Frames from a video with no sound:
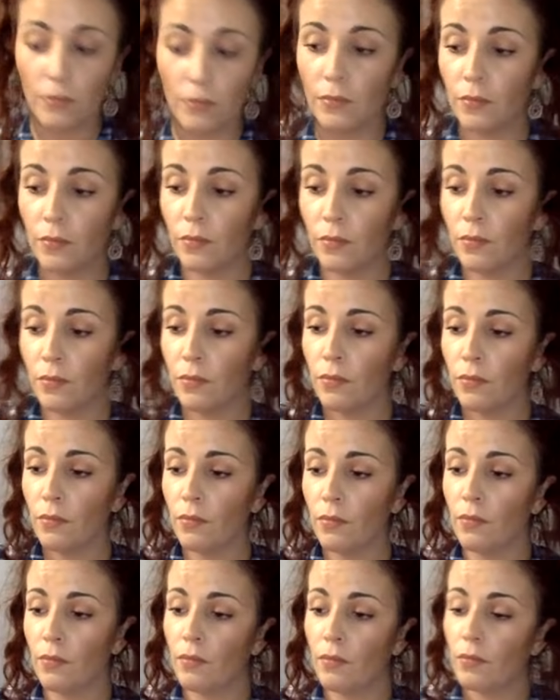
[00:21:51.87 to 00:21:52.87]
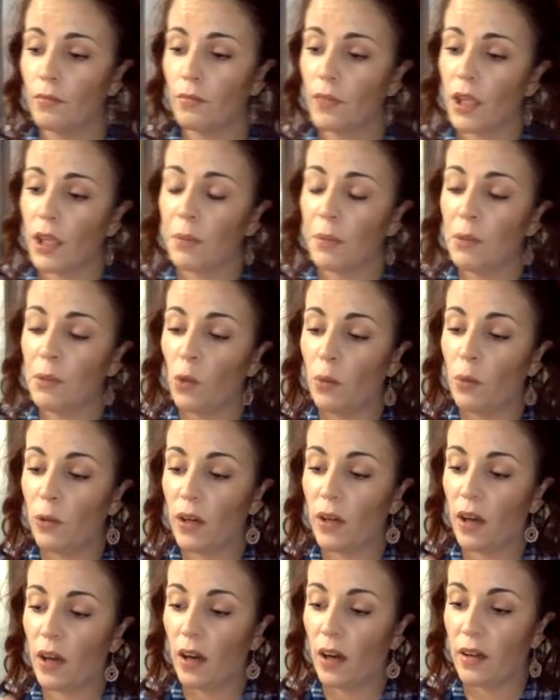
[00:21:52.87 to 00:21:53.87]
Give me one more
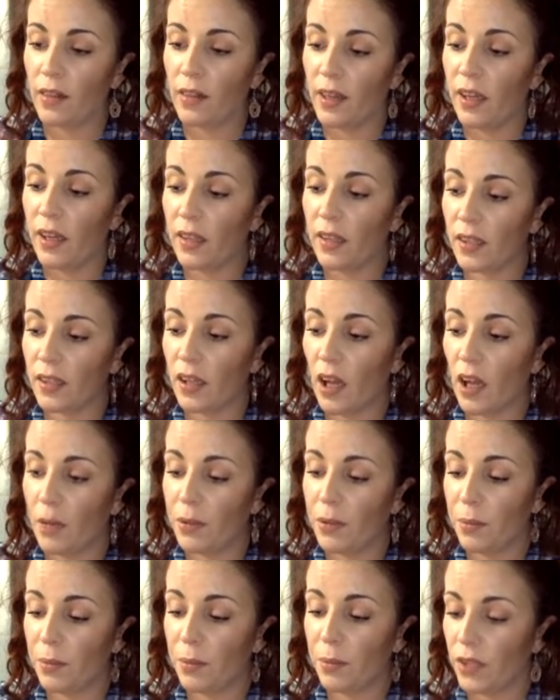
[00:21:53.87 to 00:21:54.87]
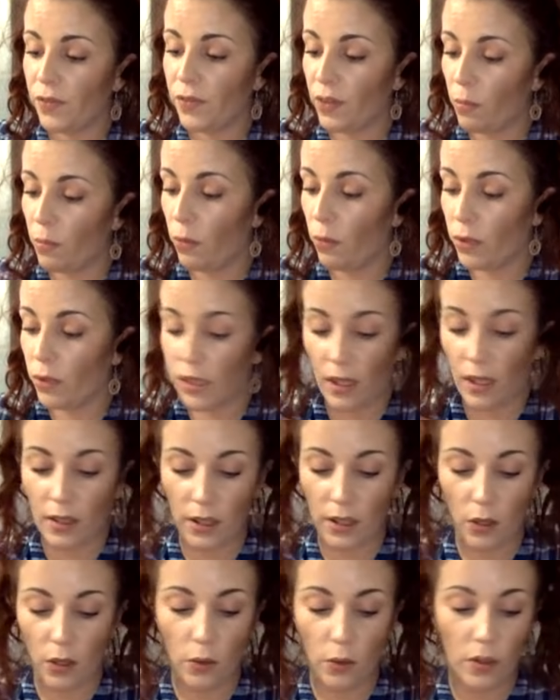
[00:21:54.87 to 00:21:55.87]
card on the Ace of Cups, please, for the most
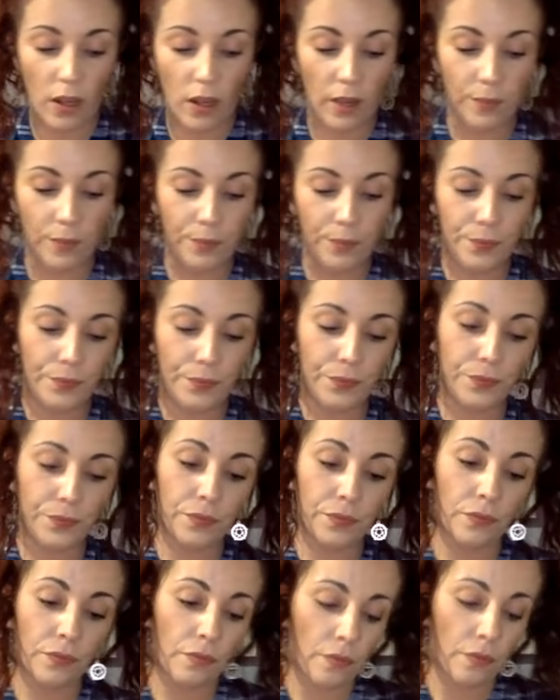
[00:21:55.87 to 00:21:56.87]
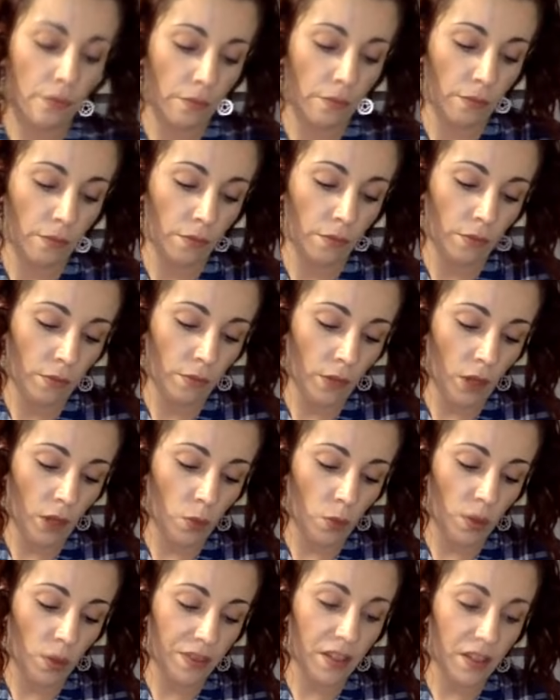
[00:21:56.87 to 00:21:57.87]
likely outcome.
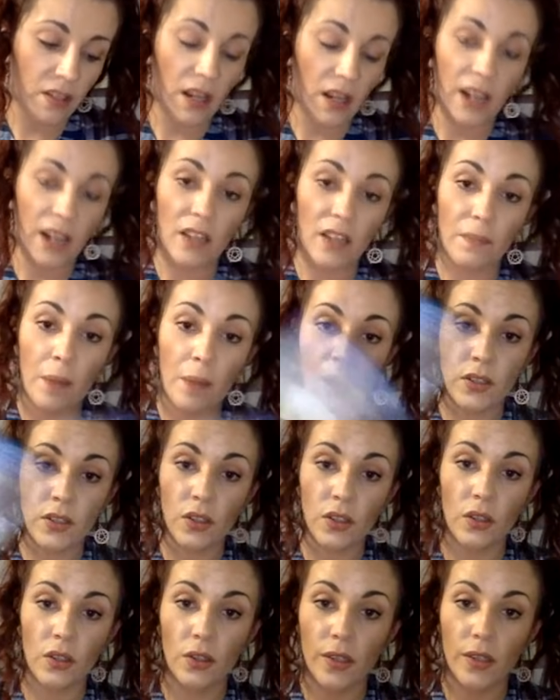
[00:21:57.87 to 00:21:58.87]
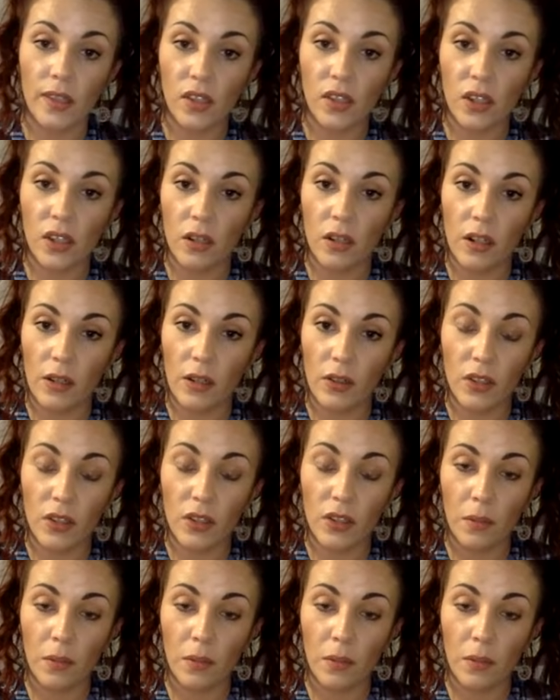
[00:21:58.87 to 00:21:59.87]
With the Knight of Pentacles, this could
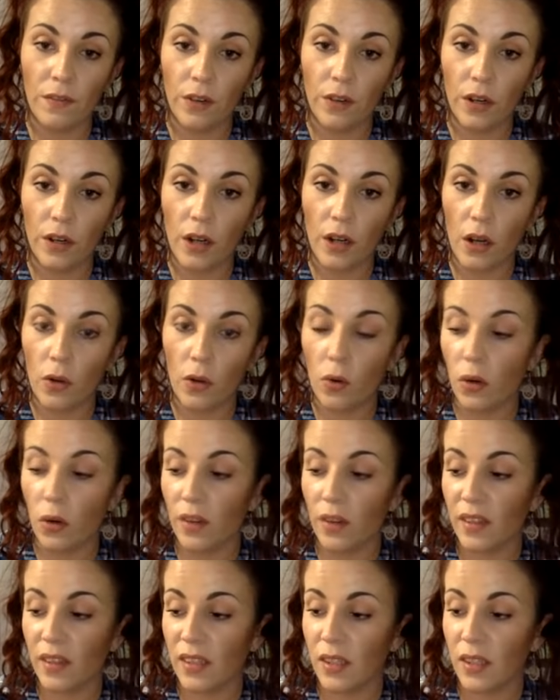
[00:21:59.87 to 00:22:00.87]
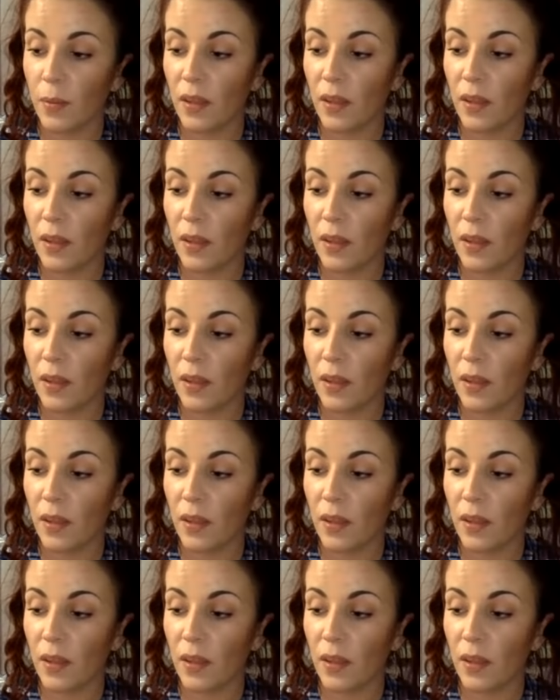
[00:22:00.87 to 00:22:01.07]
be a Virgo, or this has been